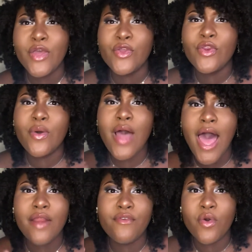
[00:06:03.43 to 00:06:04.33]
you know,
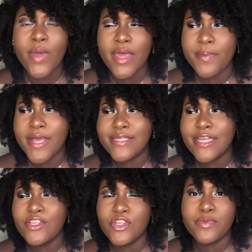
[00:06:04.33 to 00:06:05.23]
kind of quick because
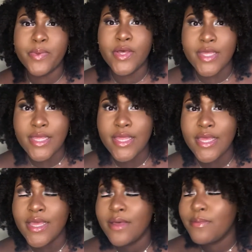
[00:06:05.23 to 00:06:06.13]
I just put
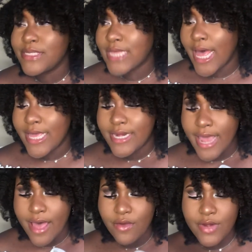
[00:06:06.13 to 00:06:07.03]
Messiah
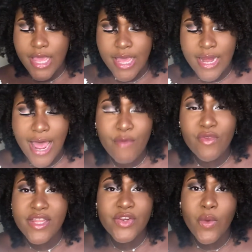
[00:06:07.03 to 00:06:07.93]
down and I
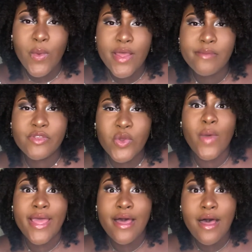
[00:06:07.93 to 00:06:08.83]
really don't want him to
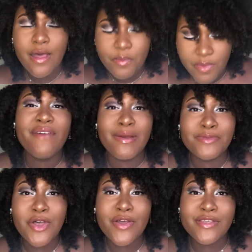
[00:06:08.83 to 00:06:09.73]
wake up. If I'm
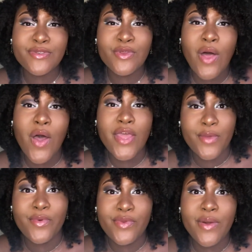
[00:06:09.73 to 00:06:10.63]
talking too long, he
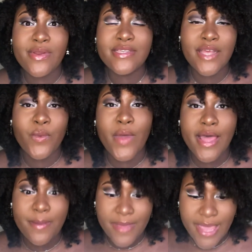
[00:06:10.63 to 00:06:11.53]
will notice and wake
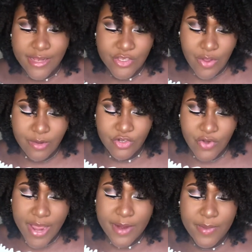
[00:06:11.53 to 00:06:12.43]
up again, so I was
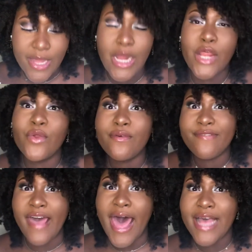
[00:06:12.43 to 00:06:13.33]
trying to be a little
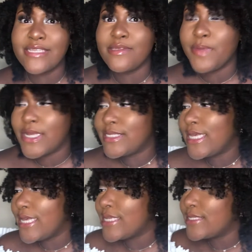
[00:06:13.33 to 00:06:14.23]
fast because
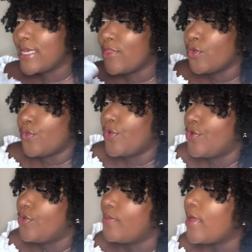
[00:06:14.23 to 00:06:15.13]
he is in the room.